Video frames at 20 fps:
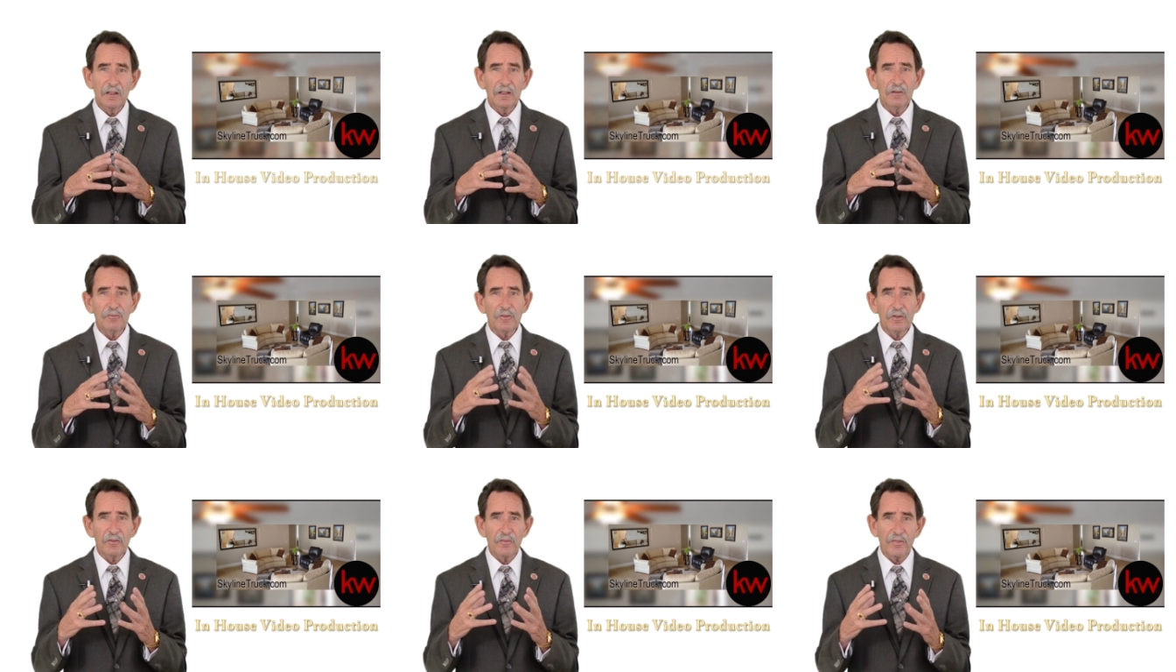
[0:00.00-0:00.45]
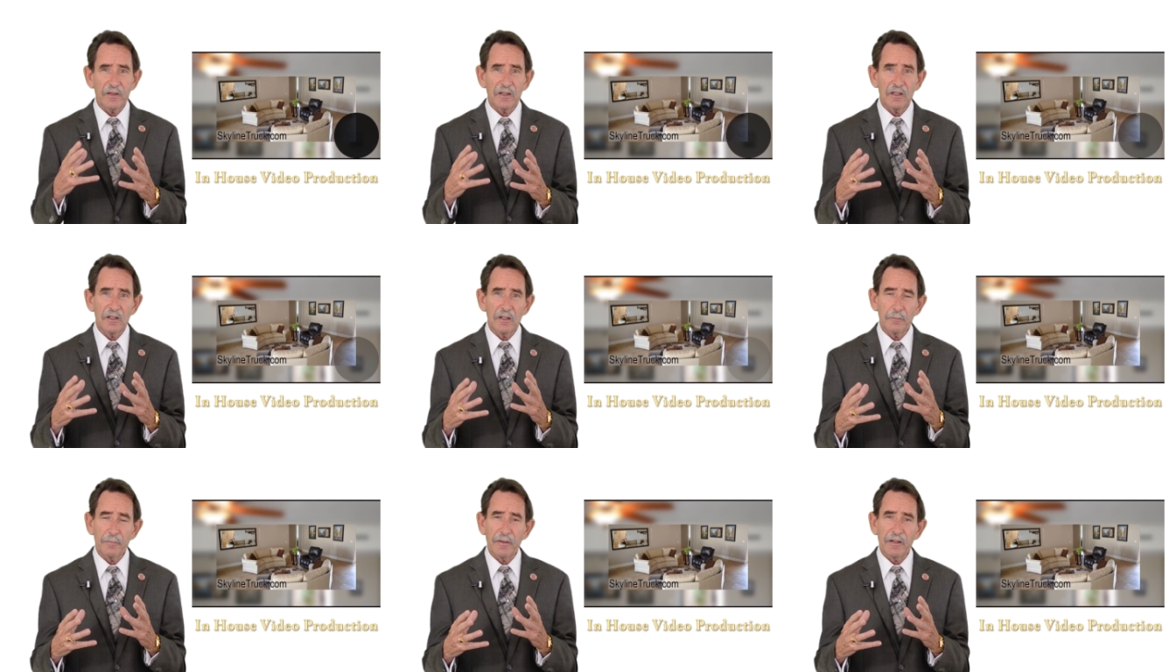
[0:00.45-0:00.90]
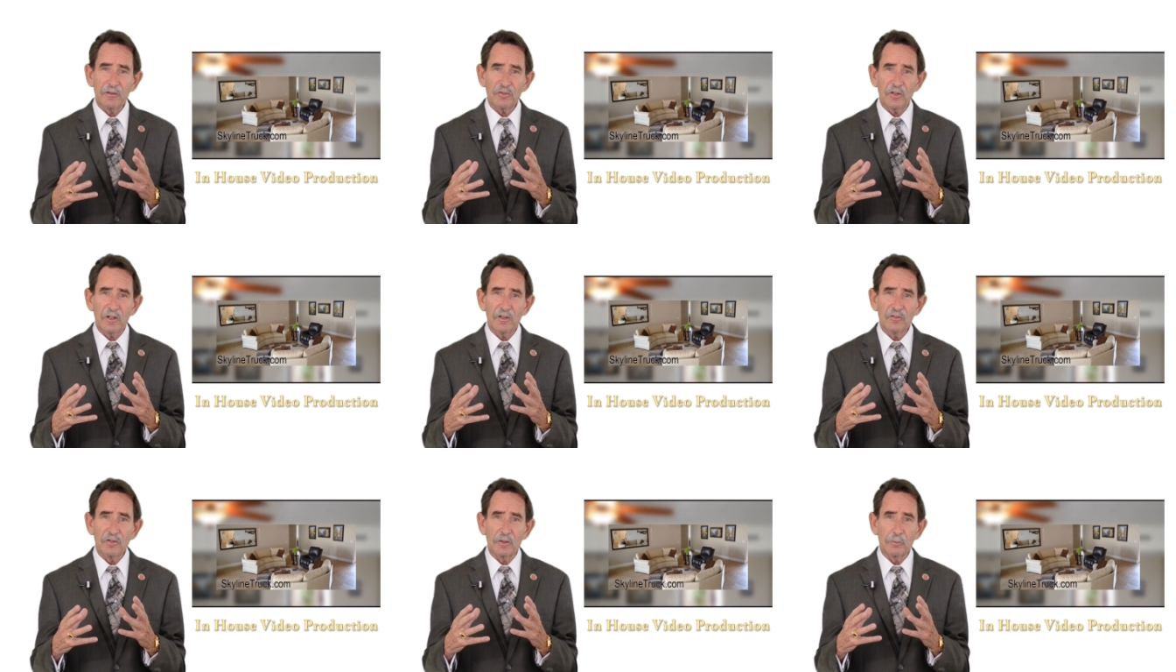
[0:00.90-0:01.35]
If you're thinking about
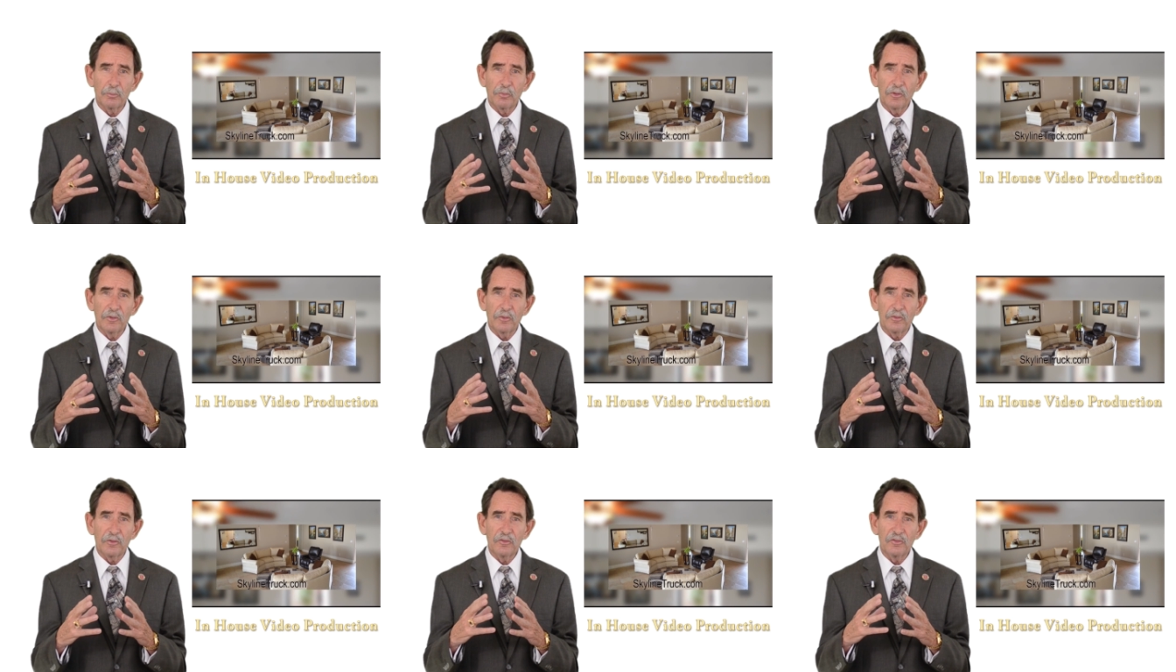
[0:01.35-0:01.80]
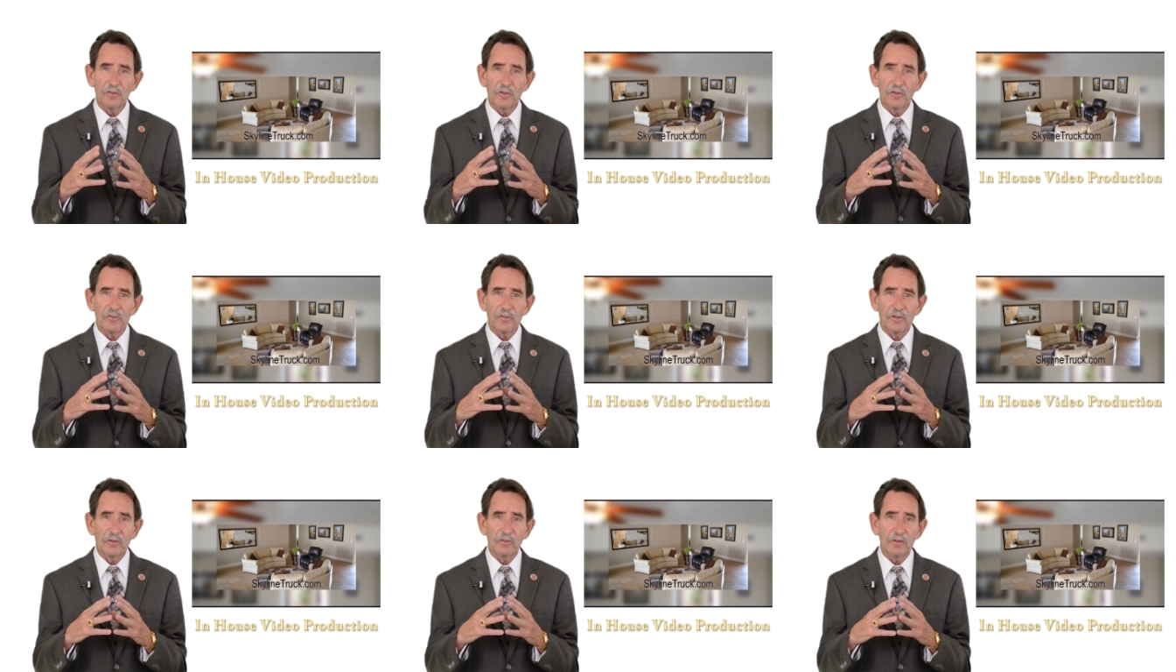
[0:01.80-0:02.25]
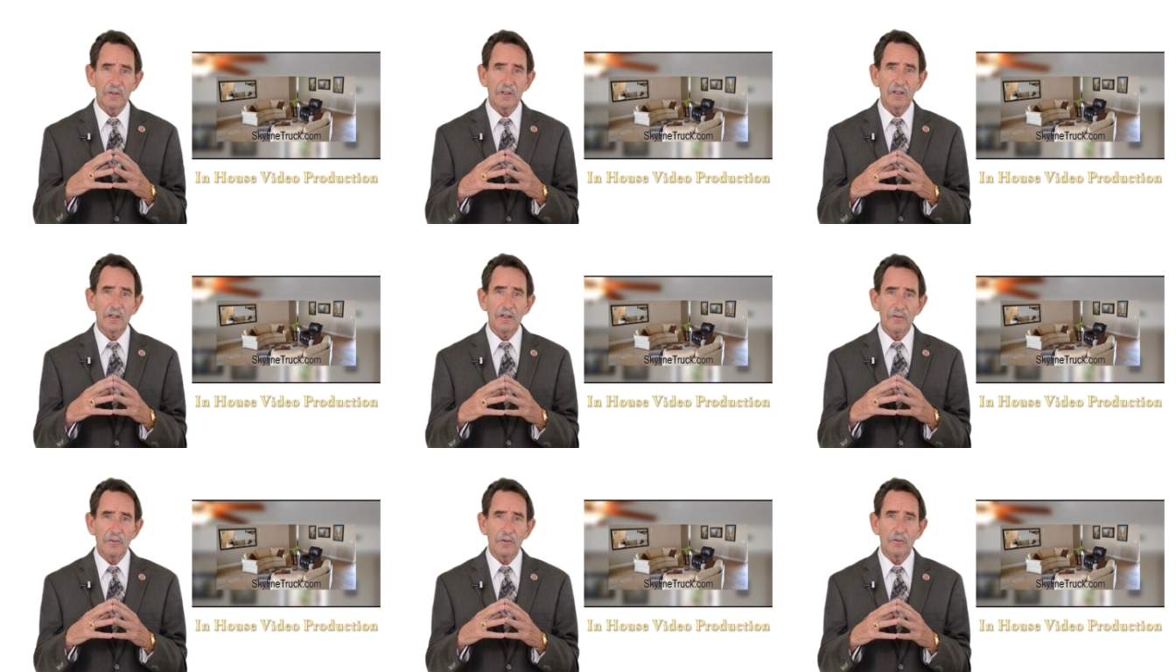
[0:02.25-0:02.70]
changing brokerages and
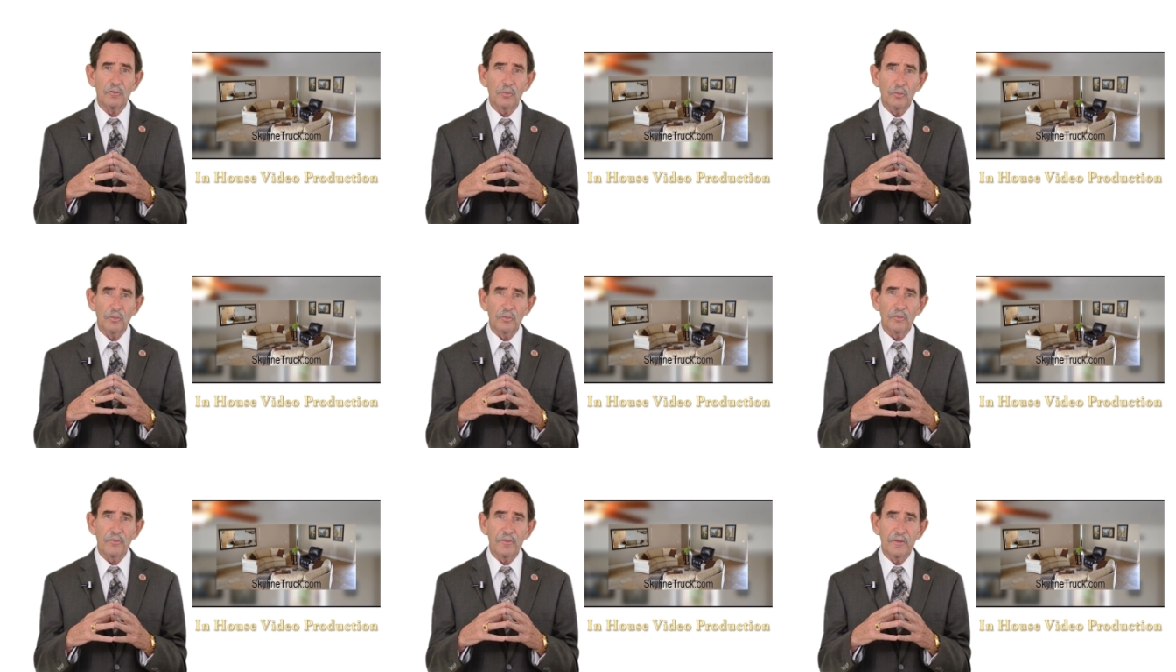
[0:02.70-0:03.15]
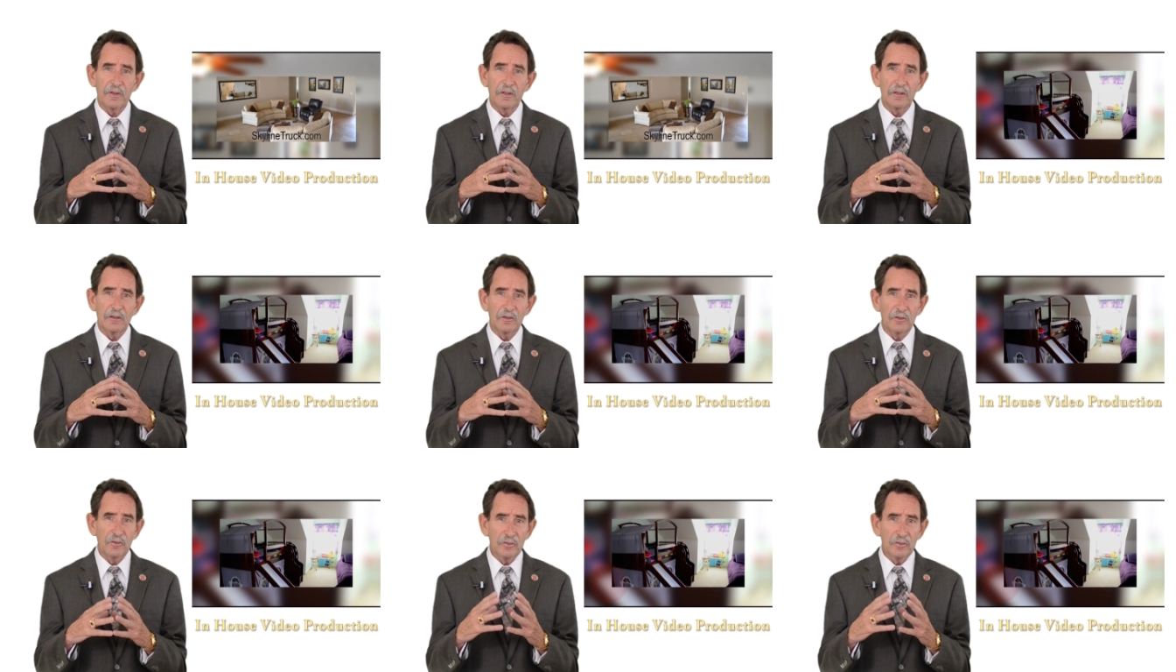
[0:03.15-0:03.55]
looking at the tools that